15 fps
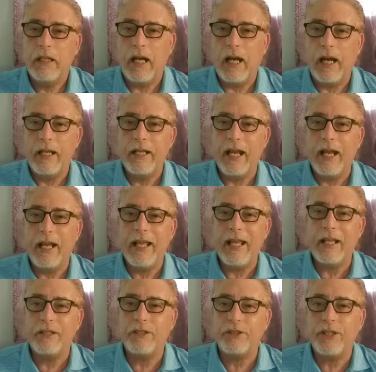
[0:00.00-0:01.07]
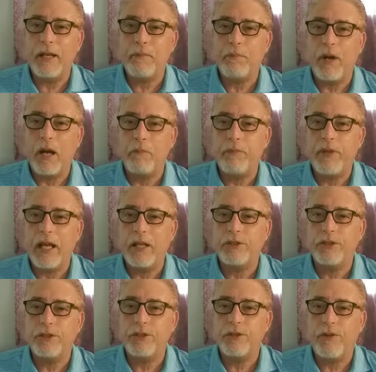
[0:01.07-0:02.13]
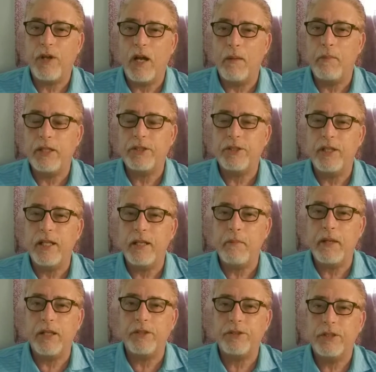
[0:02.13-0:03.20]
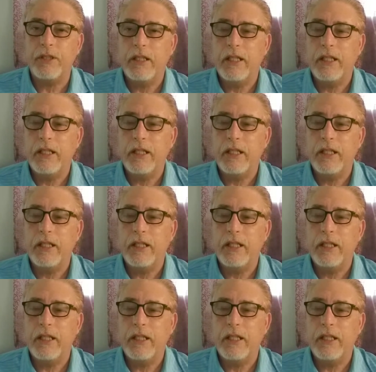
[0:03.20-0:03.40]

Yeah, he has the same problem. Thousands of comments and emails.